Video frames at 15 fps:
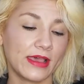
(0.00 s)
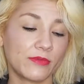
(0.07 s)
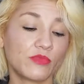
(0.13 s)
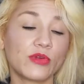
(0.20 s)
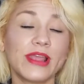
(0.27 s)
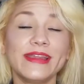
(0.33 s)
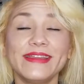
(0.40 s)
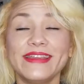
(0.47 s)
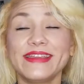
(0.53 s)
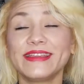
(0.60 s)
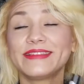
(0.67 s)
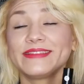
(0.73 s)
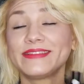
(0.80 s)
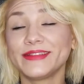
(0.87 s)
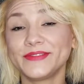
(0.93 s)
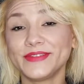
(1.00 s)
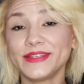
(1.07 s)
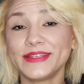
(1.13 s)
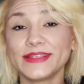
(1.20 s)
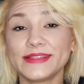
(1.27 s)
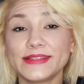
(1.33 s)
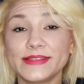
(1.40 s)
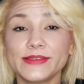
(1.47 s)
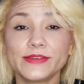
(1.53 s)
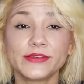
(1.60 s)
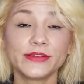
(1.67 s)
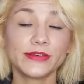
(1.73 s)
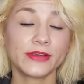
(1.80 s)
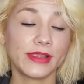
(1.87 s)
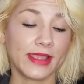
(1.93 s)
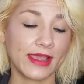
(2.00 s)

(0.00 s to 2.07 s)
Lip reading: brightening and lifting concealer.